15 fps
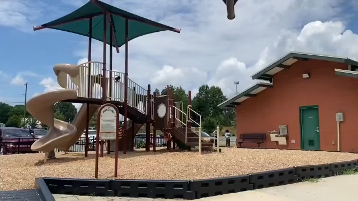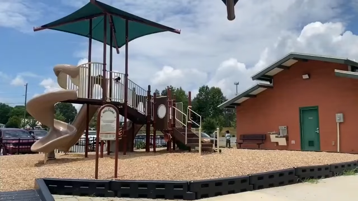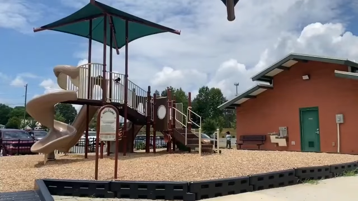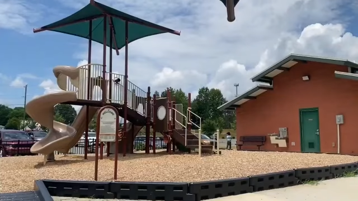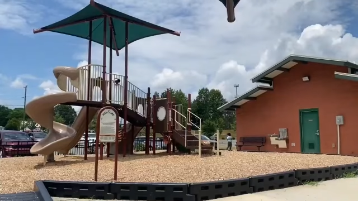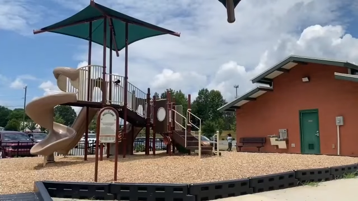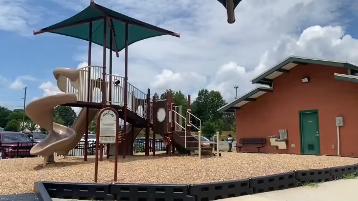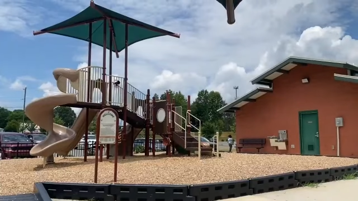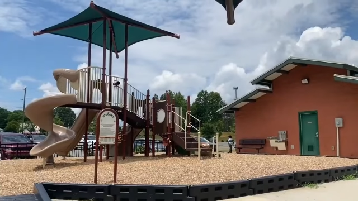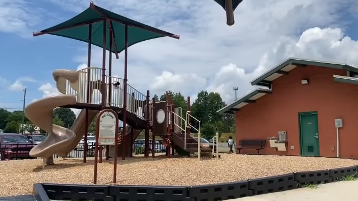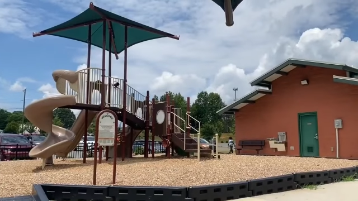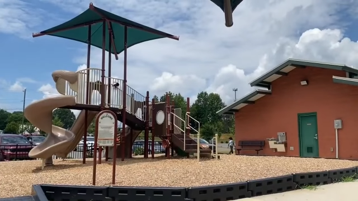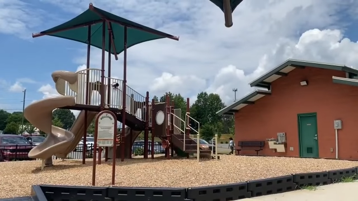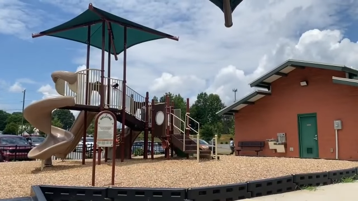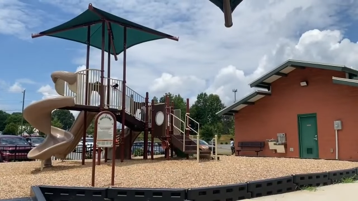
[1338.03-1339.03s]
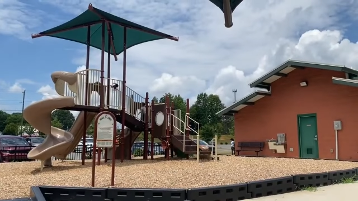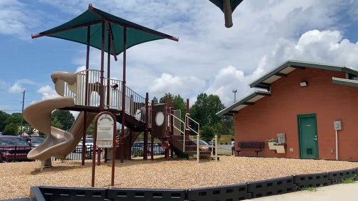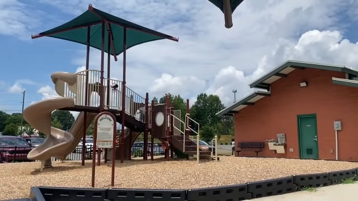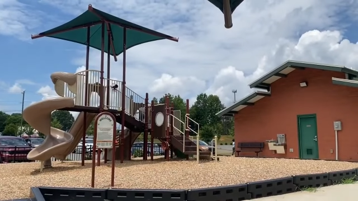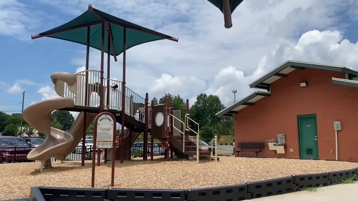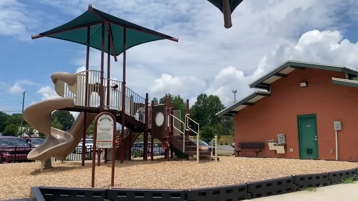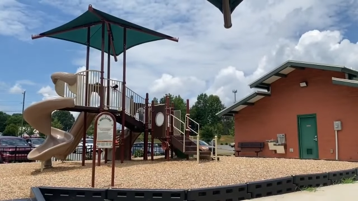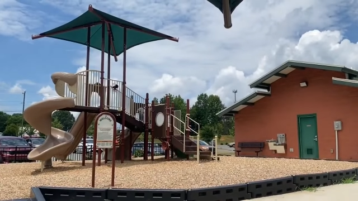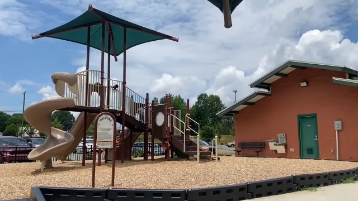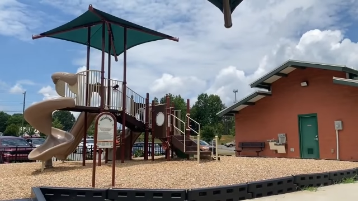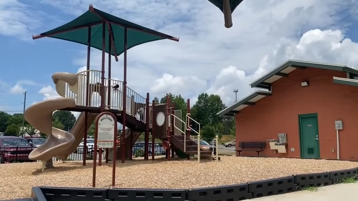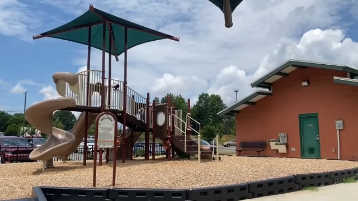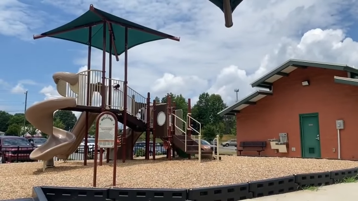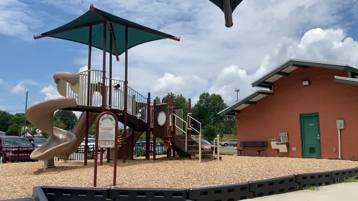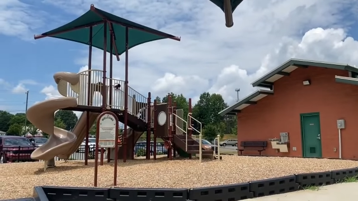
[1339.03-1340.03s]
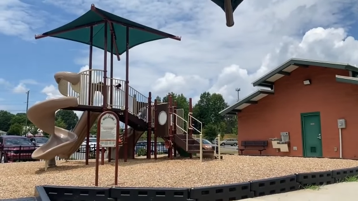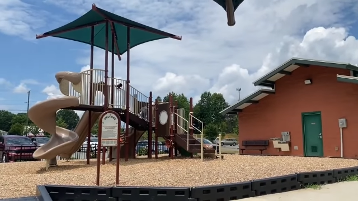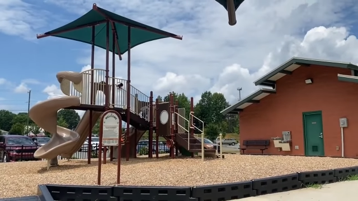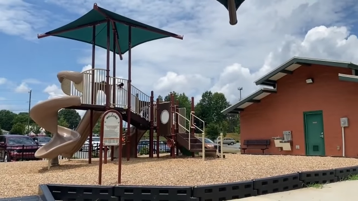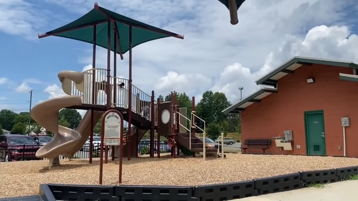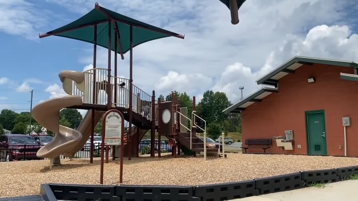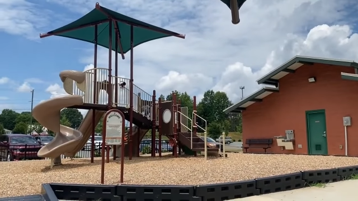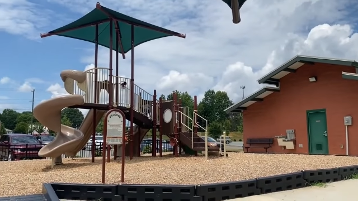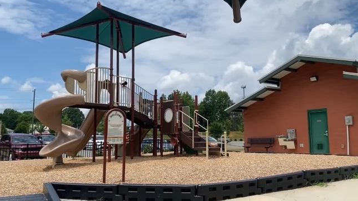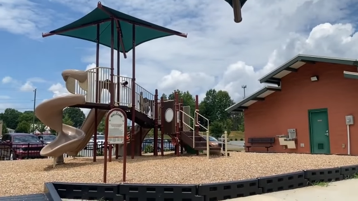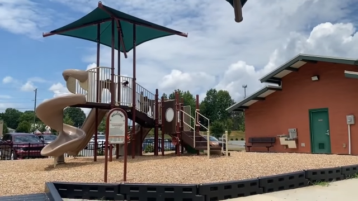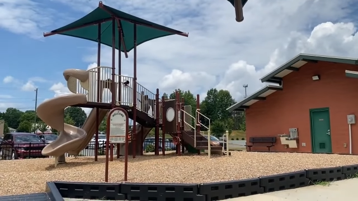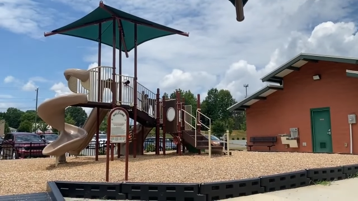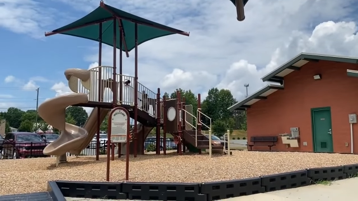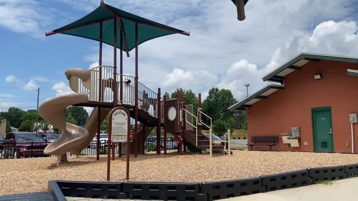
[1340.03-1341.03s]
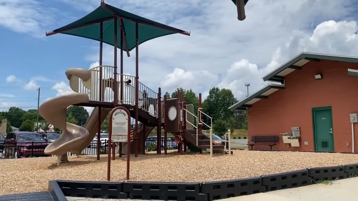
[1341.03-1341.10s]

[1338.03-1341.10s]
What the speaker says: [unreadable: no face in view]